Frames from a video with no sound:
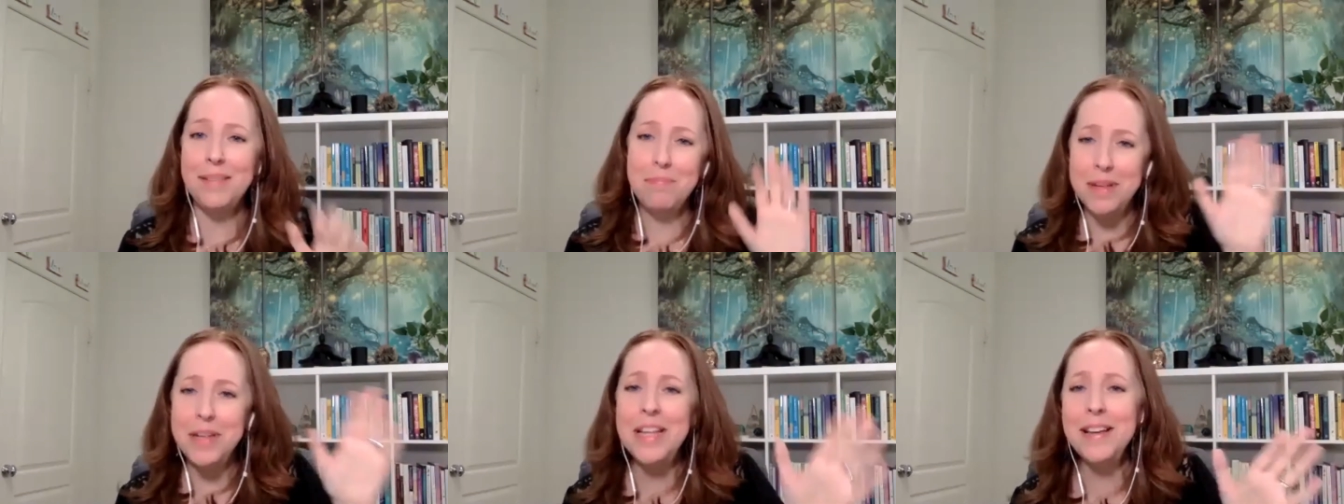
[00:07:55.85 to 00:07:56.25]

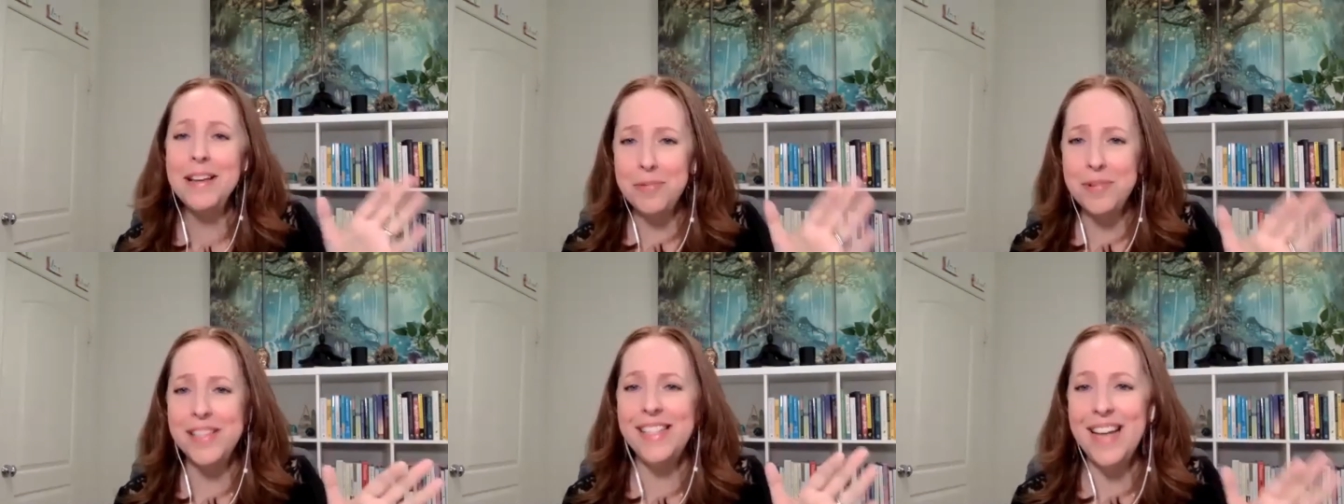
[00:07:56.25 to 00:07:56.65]
Monique
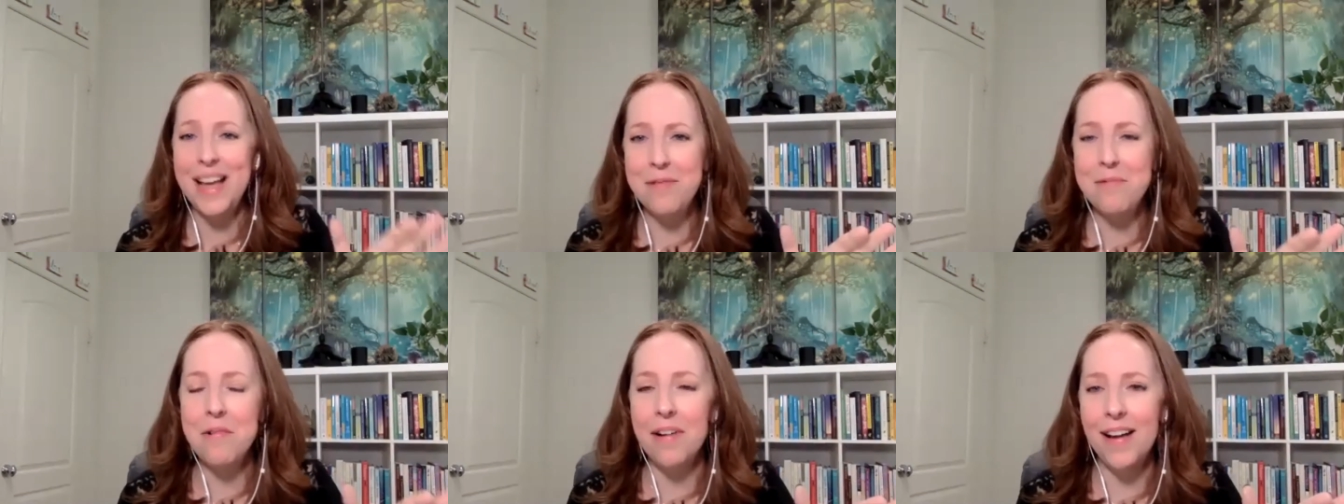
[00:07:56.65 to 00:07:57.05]
was day
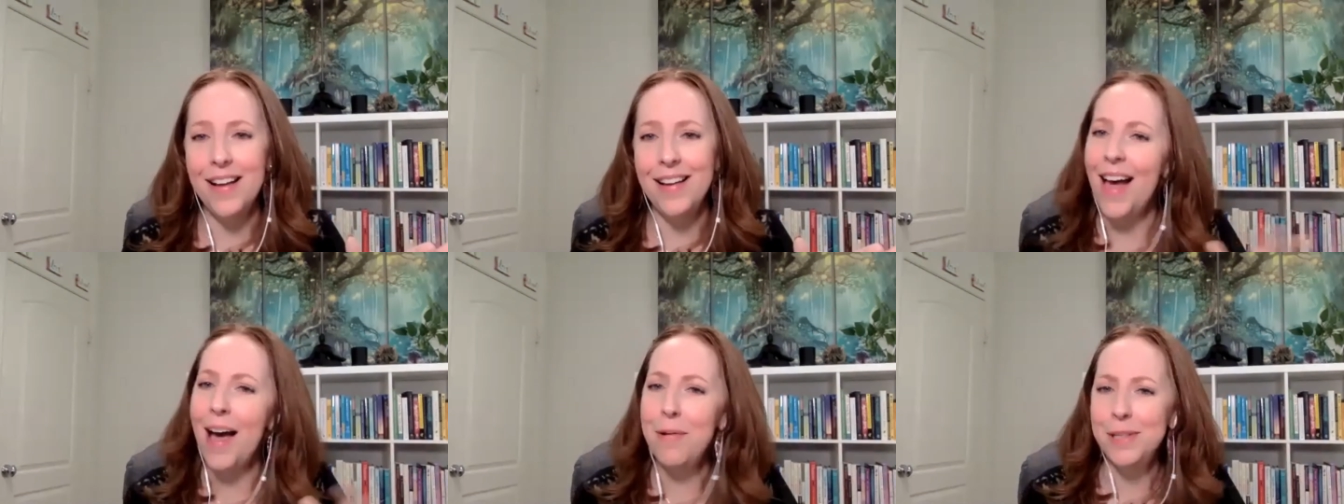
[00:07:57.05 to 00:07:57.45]

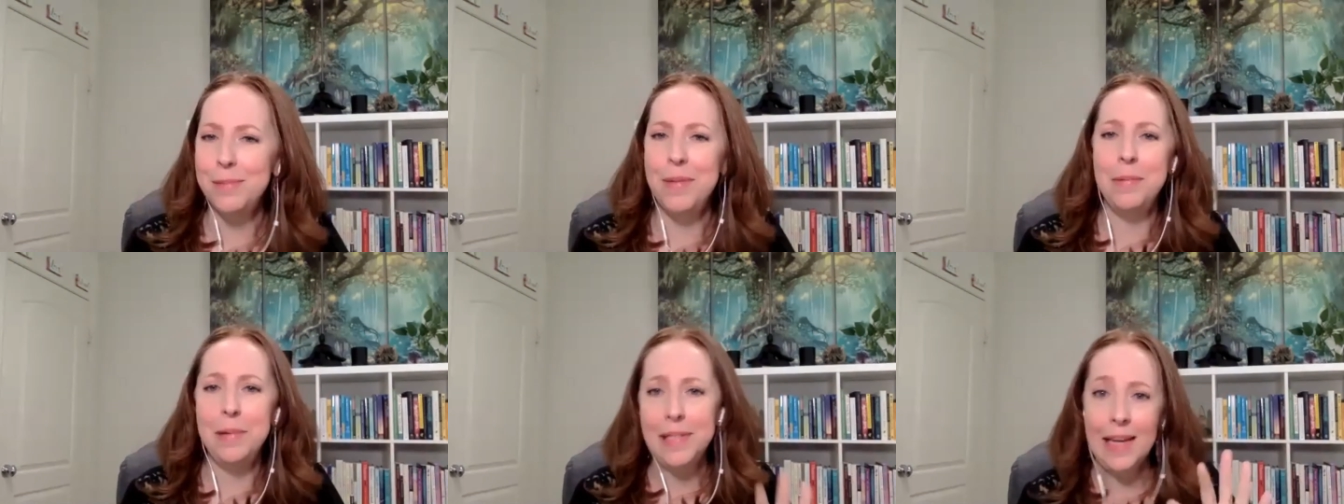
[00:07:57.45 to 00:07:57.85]
one, I was
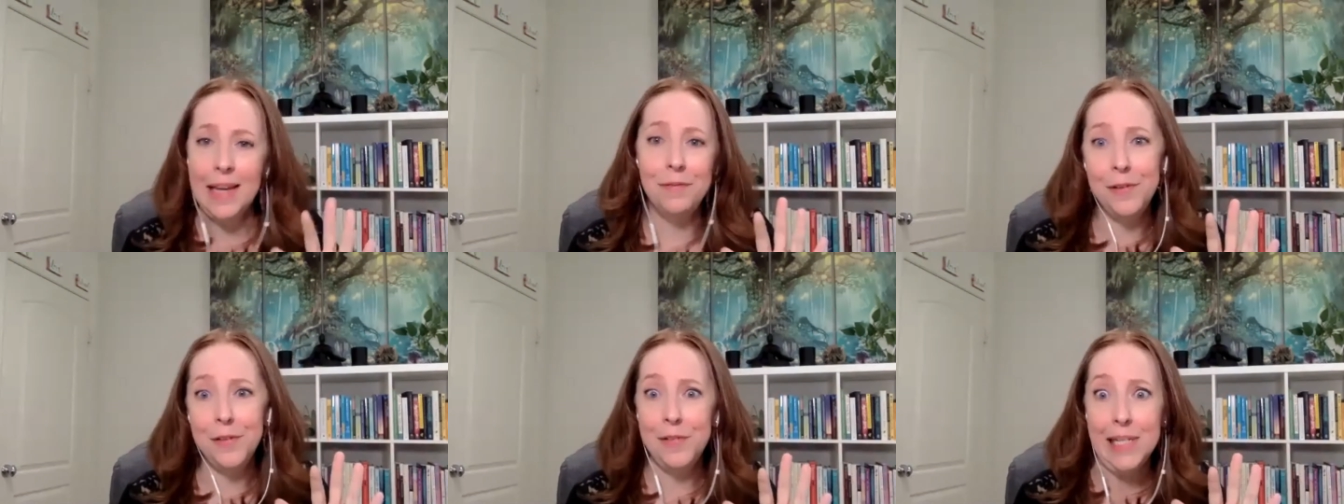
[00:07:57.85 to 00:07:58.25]
maybe day
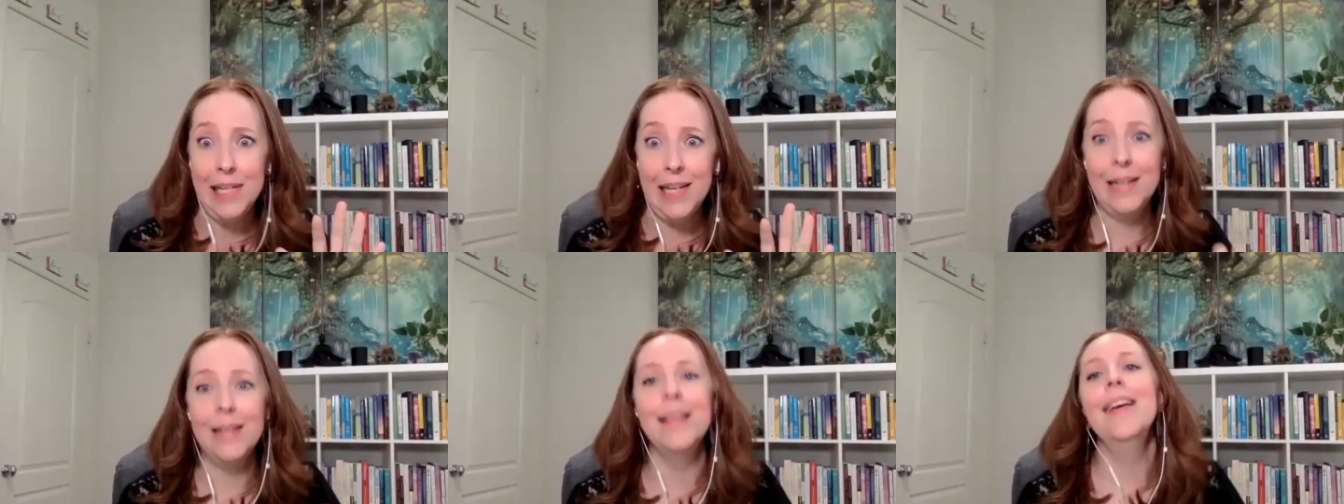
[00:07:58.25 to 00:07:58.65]

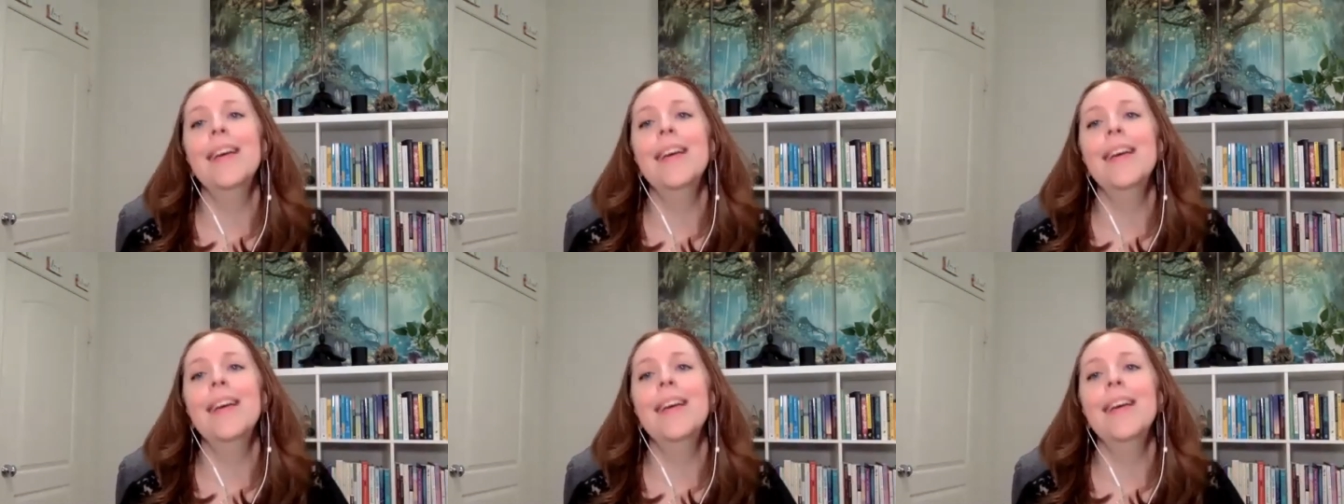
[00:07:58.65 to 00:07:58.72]
15